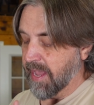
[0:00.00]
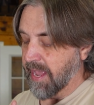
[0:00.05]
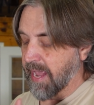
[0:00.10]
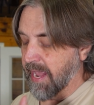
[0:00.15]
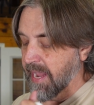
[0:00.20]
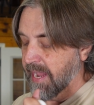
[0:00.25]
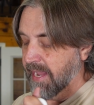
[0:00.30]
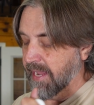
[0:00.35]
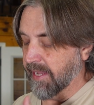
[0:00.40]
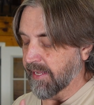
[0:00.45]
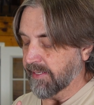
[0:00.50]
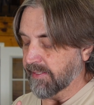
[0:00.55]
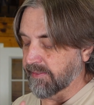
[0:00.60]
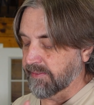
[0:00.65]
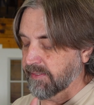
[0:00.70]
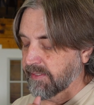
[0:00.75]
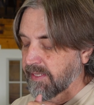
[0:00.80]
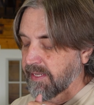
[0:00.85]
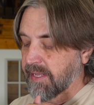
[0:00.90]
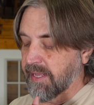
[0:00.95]

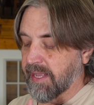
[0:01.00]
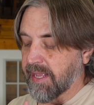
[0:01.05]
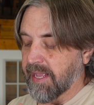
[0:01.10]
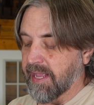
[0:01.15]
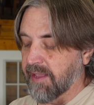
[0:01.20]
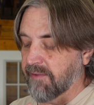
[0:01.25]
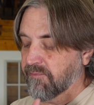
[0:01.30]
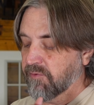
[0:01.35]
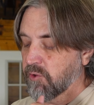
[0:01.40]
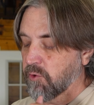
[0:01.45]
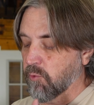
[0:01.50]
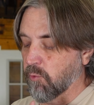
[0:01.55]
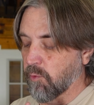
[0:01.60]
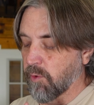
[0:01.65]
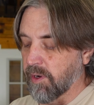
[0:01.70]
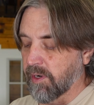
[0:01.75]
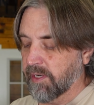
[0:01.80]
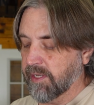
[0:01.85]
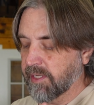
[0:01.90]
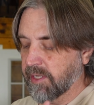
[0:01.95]
And if you
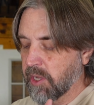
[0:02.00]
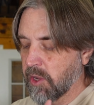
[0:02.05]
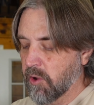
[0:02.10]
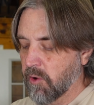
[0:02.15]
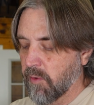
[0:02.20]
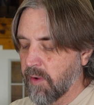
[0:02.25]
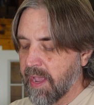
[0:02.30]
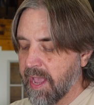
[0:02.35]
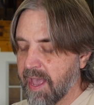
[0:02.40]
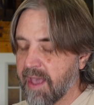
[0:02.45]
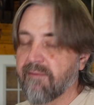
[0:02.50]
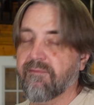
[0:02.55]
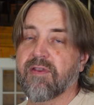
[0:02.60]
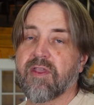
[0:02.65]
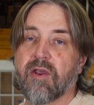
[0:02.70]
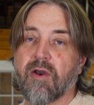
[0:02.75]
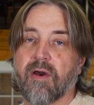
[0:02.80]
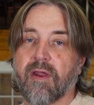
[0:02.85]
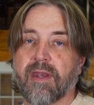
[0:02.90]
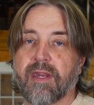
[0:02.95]
really go
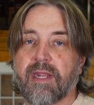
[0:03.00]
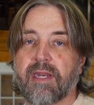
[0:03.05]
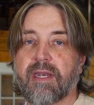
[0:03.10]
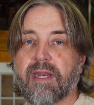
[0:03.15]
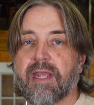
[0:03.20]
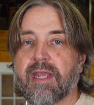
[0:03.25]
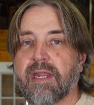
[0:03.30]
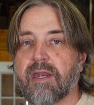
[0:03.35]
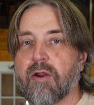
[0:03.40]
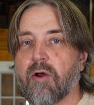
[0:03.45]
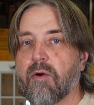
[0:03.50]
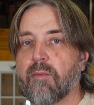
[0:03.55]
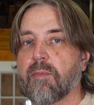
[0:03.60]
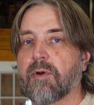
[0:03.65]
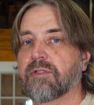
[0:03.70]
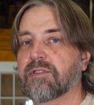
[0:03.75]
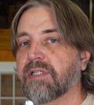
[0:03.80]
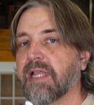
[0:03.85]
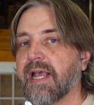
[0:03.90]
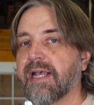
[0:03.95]
heavy on it, it
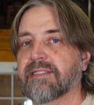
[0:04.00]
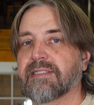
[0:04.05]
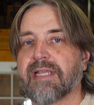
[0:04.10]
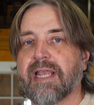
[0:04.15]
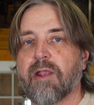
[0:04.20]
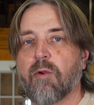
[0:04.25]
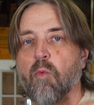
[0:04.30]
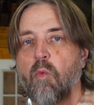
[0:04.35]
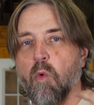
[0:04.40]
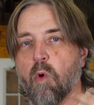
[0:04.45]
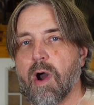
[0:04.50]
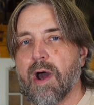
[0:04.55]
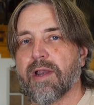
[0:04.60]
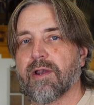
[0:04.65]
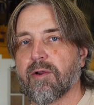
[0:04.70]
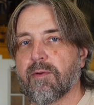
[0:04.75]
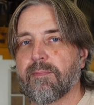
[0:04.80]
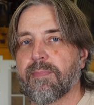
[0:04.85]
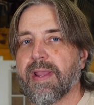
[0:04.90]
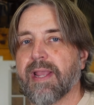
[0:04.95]
almost has a
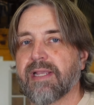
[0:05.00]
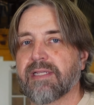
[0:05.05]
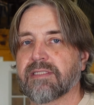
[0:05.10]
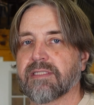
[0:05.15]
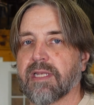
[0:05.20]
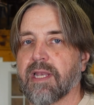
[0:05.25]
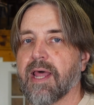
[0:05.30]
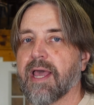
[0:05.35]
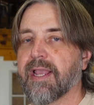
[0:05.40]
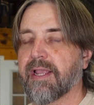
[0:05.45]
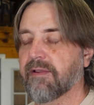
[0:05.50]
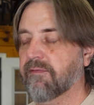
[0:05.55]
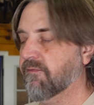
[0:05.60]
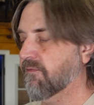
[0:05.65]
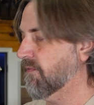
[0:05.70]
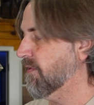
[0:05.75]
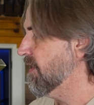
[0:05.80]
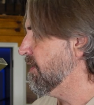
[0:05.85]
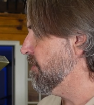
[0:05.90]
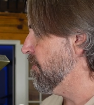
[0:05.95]
water-based like
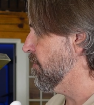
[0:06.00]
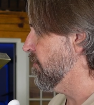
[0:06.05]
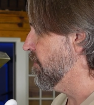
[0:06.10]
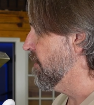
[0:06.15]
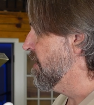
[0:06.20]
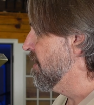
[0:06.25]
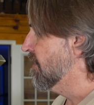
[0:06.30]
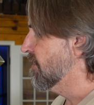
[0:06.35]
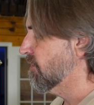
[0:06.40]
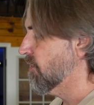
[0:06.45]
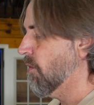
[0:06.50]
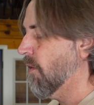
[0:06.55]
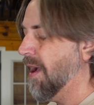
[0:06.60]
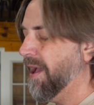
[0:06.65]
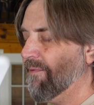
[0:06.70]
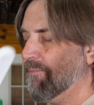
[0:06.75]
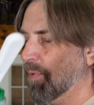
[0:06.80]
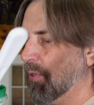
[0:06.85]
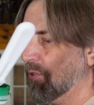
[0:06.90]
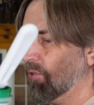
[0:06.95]
feel. So
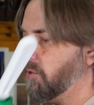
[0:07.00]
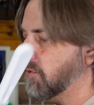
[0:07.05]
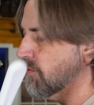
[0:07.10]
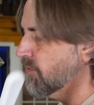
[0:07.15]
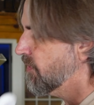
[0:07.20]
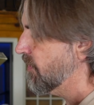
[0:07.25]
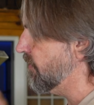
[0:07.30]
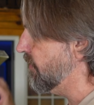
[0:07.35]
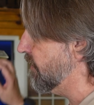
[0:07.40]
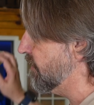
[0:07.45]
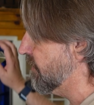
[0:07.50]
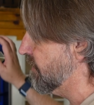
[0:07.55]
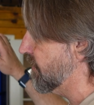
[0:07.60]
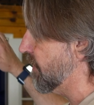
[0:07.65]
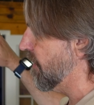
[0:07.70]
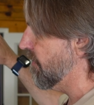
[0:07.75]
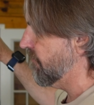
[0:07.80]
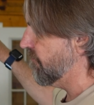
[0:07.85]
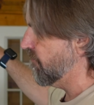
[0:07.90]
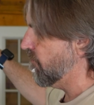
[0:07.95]
I've been using this
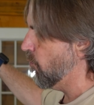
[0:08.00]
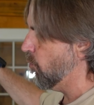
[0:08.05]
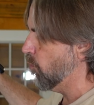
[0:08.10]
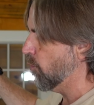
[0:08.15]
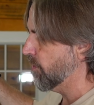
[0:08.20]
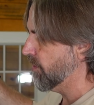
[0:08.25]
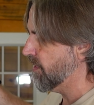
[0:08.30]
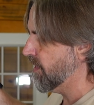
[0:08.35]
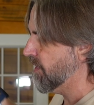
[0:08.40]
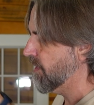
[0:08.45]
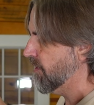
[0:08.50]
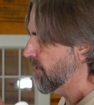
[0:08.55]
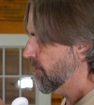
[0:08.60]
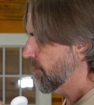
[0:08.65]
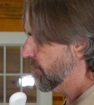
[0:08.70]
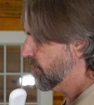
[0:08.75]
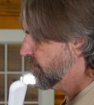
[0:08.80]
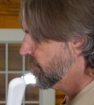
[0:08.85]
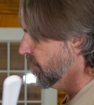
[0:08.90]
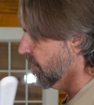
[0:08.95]
stuff for
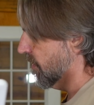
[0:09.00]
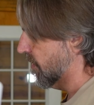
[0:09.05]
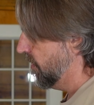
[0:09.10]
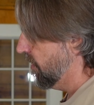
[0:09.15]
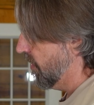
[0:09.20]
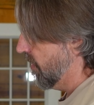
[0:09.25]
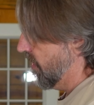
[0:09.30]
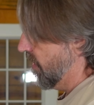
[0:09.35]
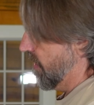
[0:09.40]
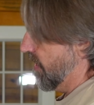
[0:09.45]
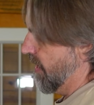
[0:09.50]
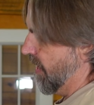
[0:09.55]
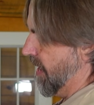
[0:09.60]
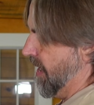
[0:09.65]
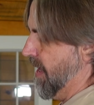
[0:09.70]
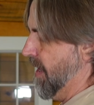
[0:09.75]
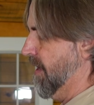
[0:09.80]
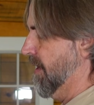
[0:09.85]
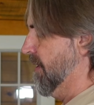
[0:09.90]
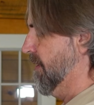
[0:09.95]
years.
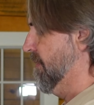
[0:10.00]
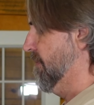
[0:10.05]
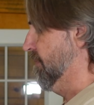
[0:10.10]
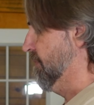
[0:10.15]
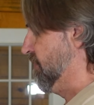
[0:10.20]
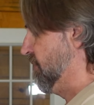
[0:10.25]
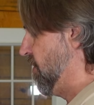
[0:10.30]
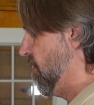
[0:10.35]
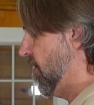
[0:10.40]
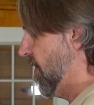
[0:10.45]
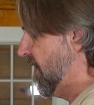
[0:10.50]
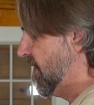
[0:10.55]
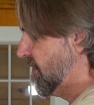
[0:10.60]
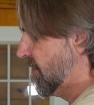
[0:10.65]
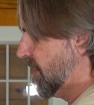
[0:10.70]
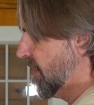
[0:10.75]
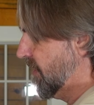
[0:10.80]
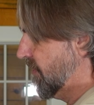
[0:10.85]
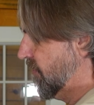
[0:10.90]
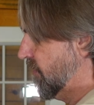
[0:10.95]
So let's
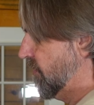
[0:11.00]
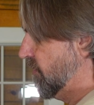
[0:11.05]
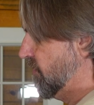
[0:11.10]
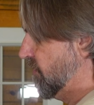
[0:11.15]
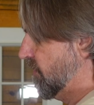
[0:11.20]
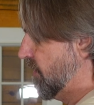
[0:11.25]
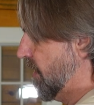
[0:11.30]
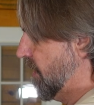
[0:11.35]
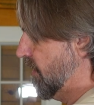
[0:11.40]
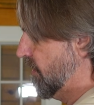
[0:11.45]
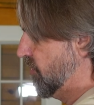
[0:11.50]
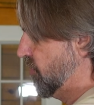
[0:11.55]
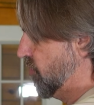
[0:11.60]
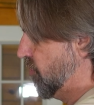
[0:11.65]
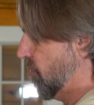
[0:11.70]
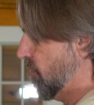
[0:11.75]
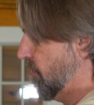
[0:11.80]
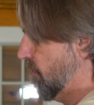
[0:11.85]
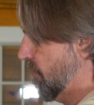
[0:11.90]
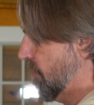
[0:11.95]
get this
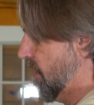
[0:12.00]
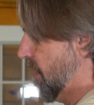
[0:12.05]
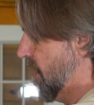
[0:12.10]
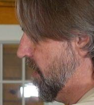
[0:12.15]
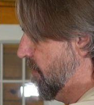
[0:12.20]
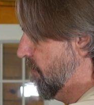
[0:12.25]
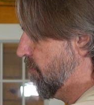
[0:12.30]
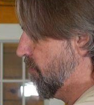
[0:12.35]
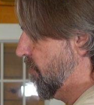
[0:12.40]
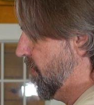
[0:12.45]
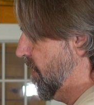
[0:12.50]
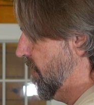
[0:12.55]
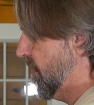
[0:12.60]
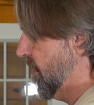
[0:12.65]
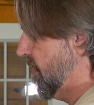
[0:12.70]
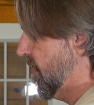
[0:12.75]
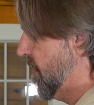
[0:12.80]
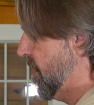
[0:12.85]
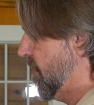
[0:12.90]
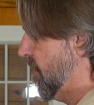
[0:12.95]
shirt
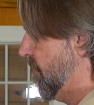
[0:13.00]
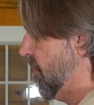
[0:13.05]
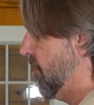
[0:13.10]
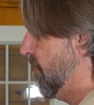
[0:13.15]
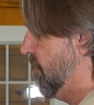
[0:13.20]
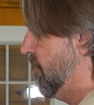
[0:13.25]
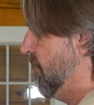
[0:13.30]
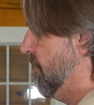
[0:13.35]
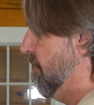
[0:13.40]
printed here.